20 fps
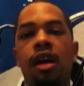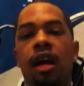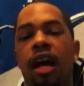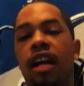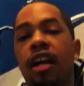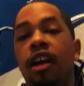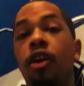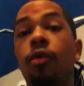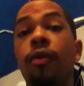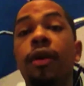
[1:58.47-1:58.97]

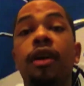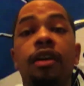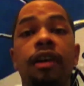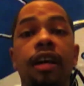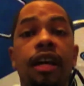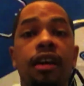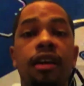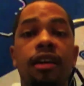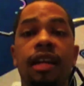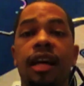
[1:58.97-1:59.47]
I know we're going
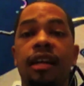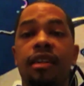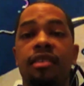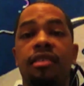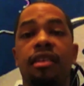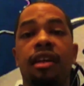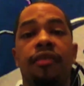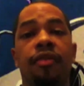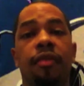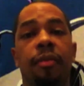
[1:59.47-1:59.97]
to hear a lot of
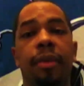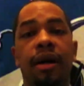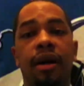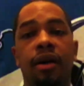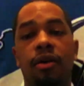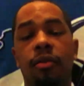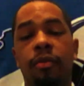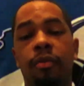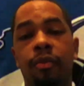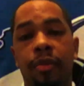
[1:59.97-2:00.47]
stuff
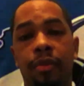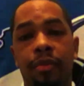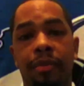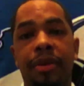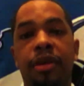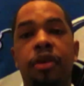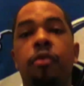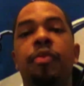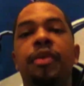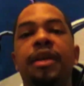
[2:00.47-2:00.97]
about
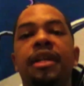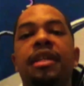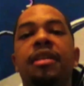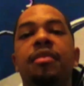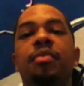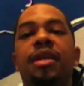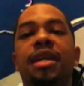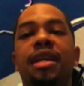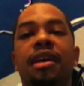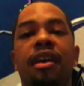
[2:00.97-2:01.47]
Bill Bentley
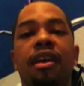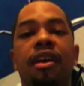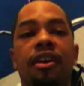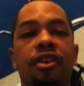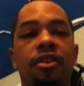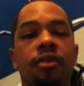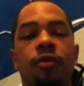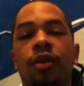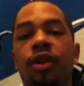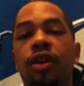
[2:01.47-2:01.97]
being hurt.